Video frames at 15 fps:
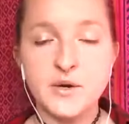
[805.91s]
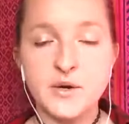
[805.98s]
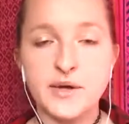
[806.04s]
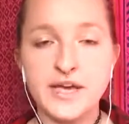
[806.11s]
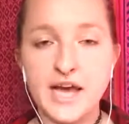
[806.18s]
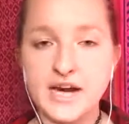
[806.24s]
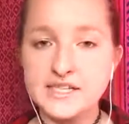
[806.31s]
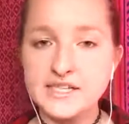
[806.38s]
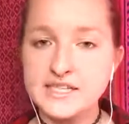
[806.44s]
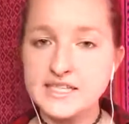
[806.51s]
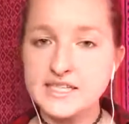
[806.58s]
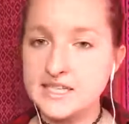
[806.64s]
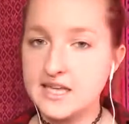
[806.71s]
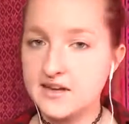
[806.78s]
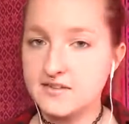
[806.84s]
We can't
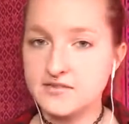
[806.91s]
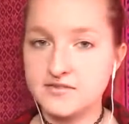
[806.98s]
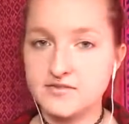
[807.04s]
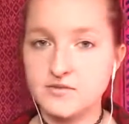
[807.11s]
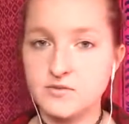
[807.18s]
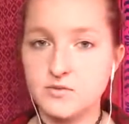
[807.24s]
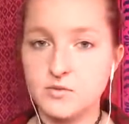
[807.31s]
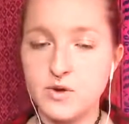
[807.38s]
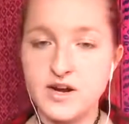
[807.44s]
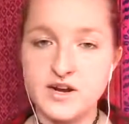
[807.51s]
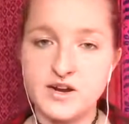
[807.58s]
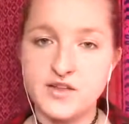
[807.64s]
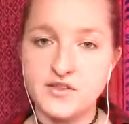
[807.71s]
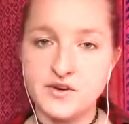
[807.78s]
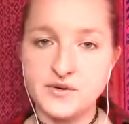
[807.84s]
really love one
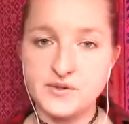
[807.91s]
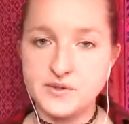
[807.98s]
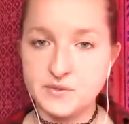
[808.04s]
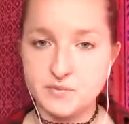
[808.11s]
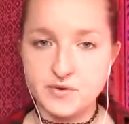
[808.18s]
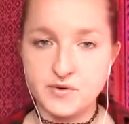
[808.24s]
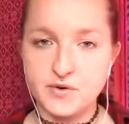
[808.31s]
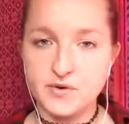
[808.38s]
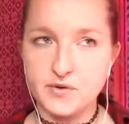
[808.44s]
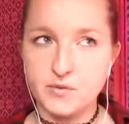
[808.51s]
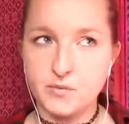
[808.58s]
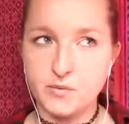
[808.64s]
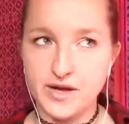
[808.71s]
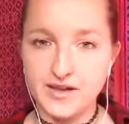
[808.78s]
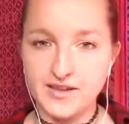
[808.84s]
another super
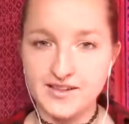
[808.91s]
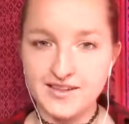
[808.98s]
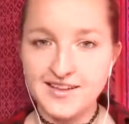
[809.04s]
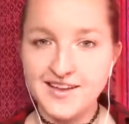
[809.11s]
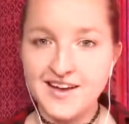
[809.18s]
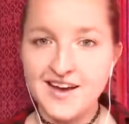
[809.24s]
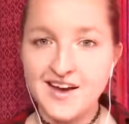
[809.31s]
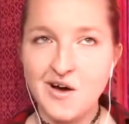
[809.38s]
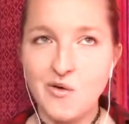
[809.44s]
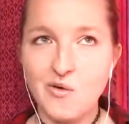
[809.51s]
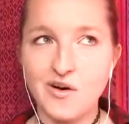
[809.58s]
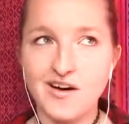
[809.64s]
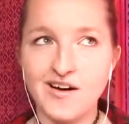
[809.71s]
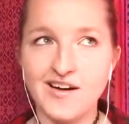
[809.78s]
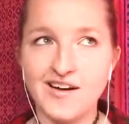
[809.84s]
well
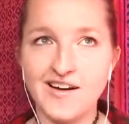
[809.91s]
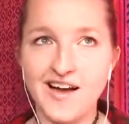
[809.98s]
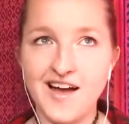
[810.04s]
or